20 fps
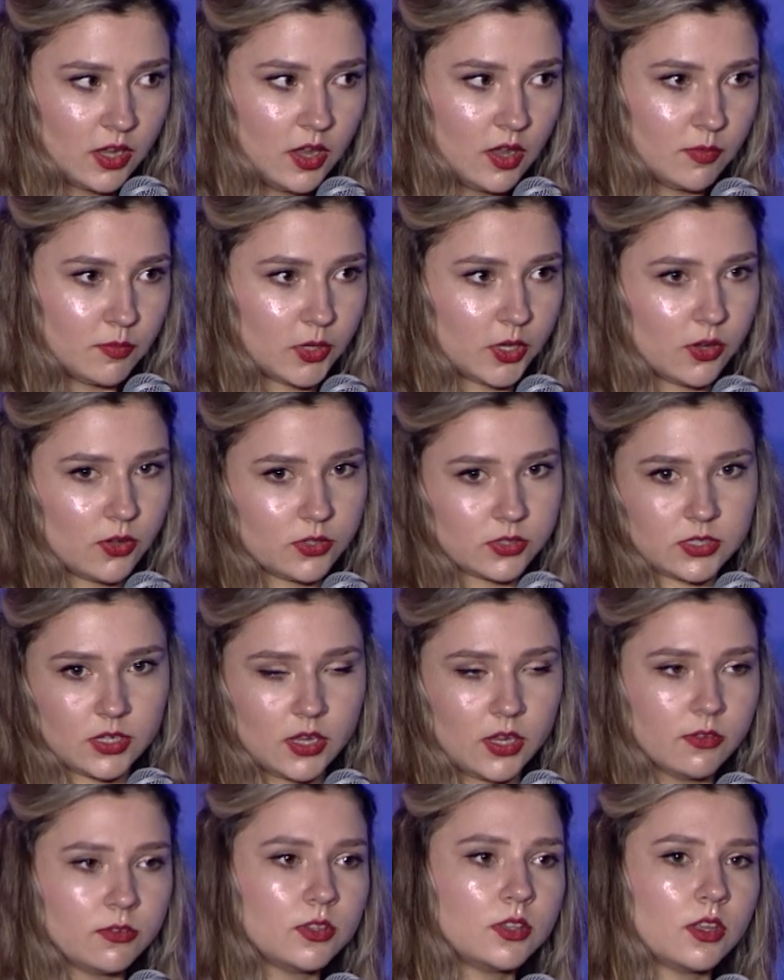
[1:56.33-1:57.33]
because
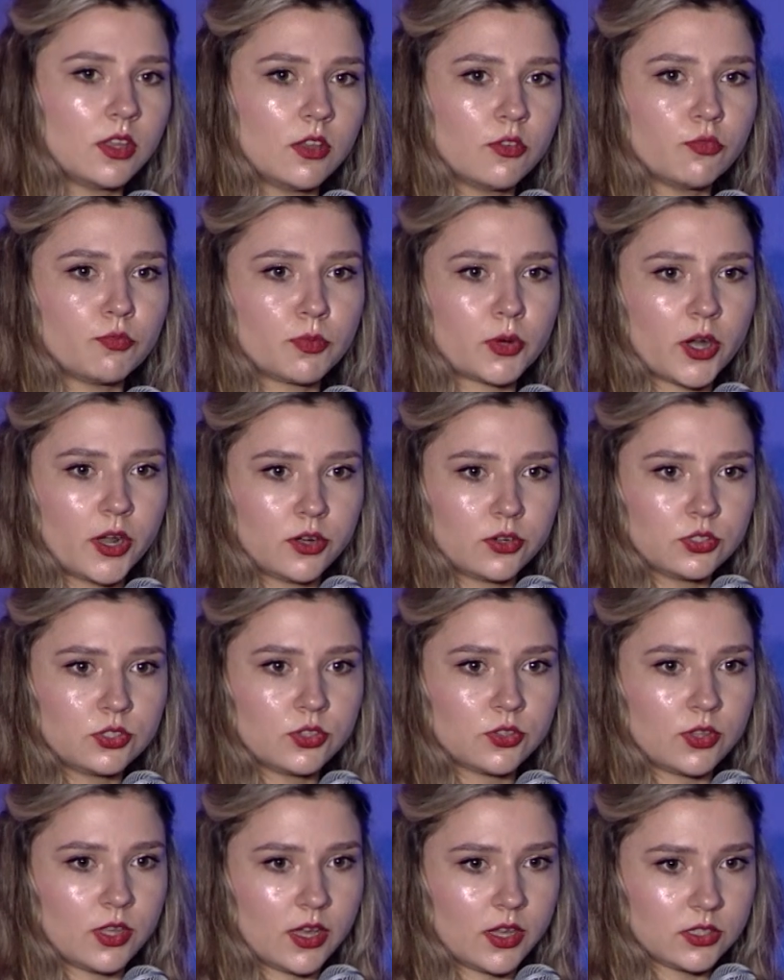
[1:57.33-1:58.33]
even if prior to
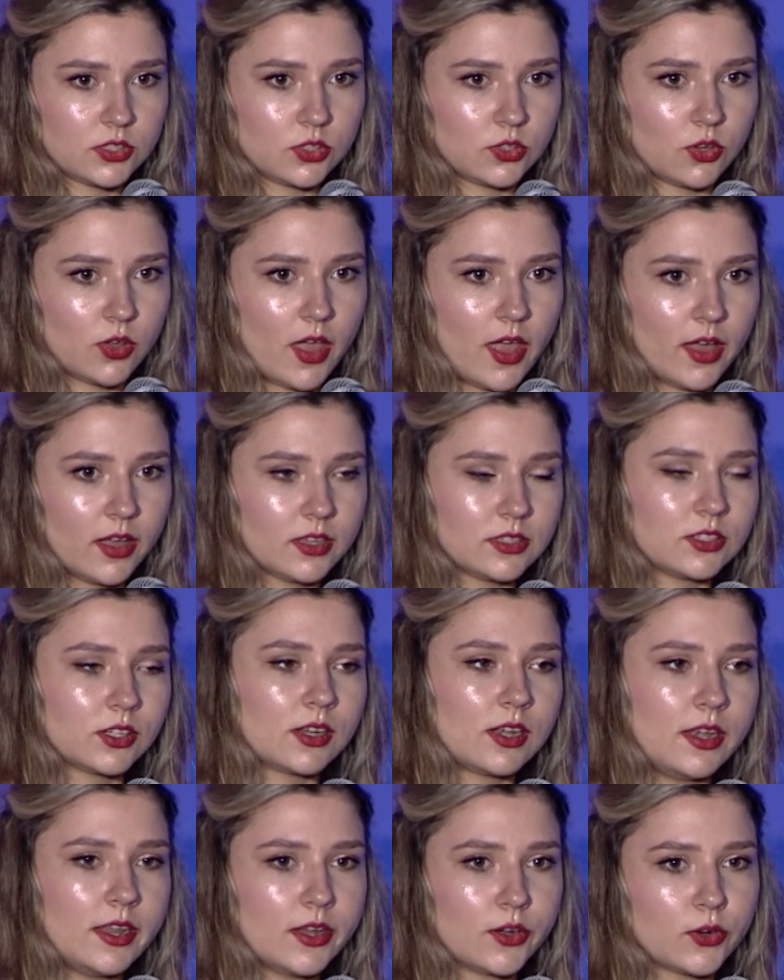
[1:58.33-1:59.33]
that you had a
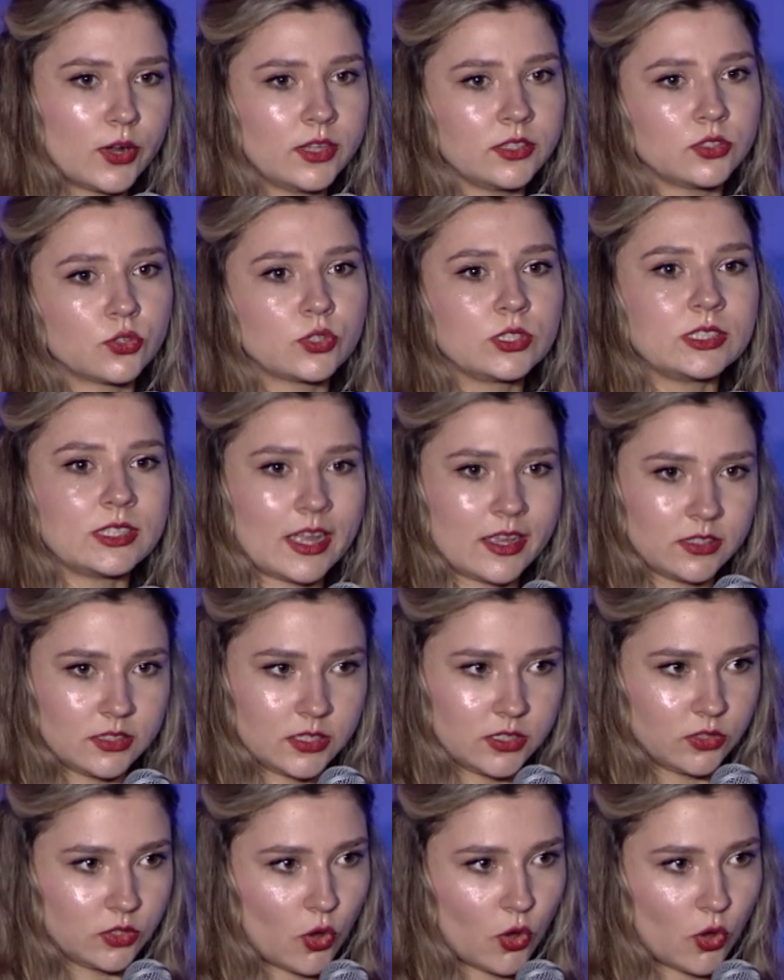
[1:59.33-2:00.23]
clear understanding